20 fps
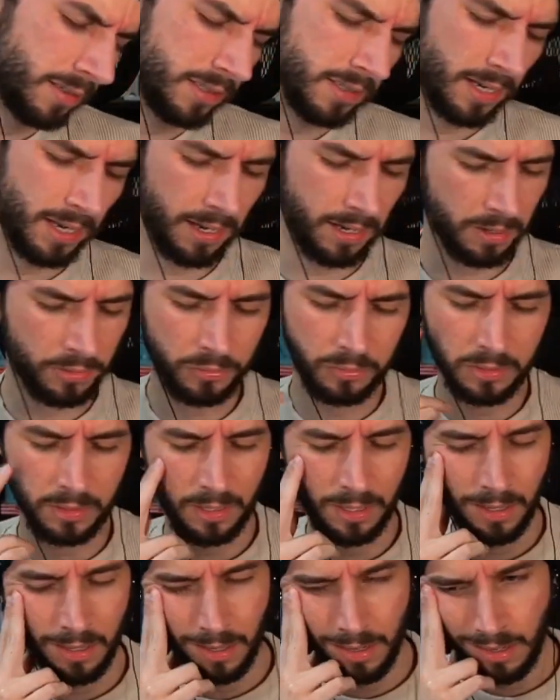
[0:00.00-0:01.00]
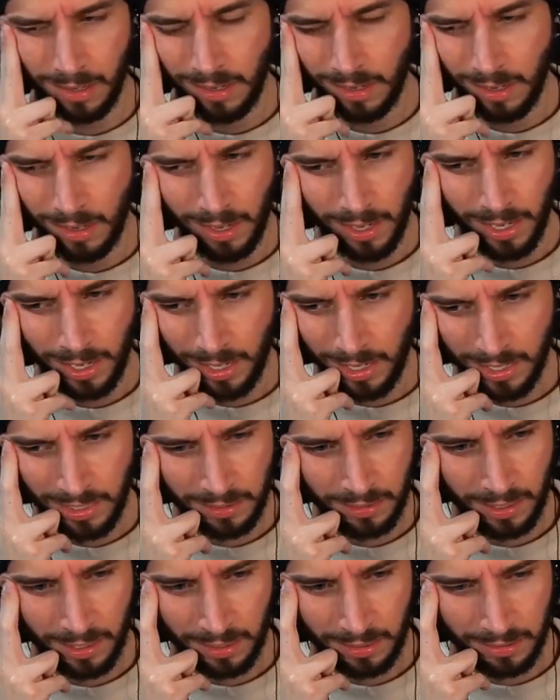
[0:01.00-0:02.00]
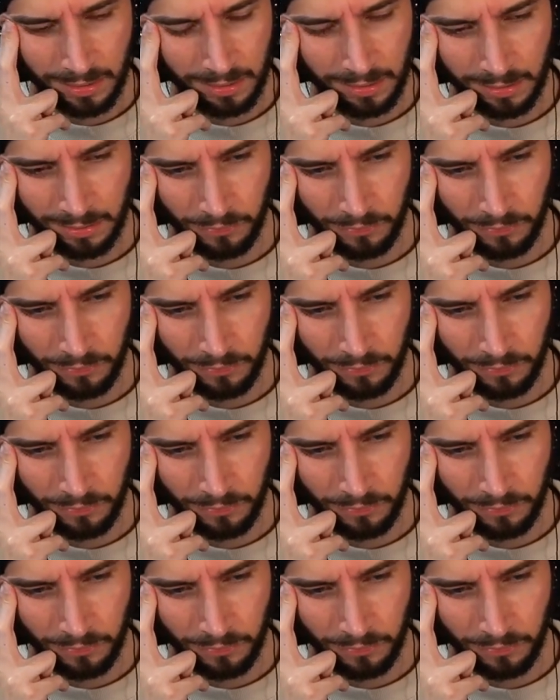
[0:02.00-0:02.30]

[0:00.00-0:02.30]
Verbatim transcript: sound and like